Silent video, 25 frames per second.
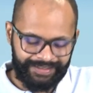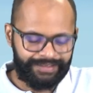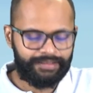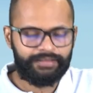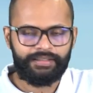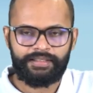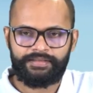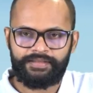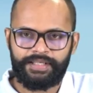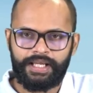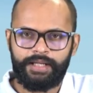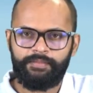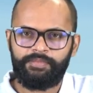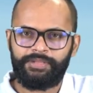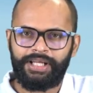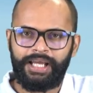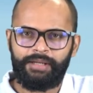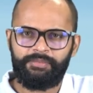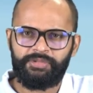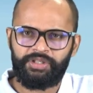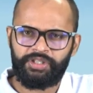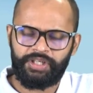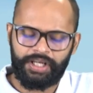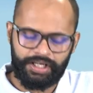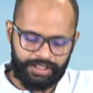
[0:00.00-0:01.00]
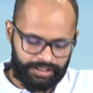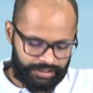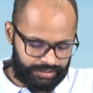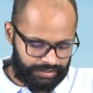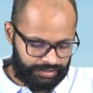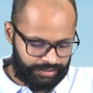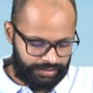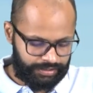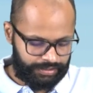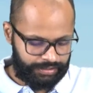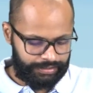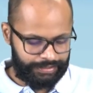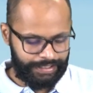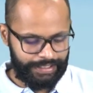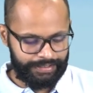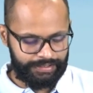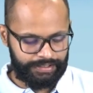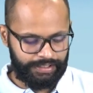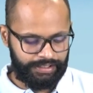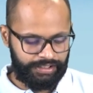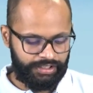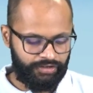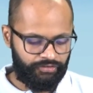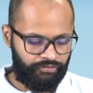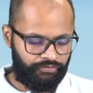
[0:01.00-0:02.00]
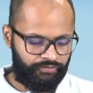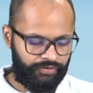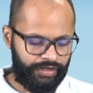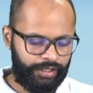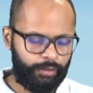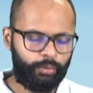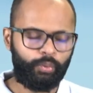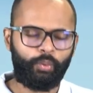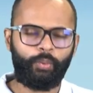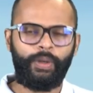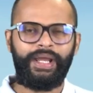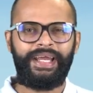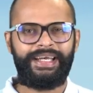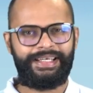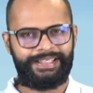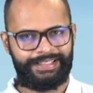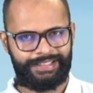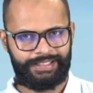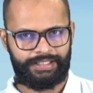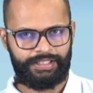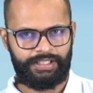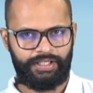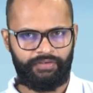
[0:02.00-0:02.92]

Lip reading: The same time is taken. Let's see. Different weights.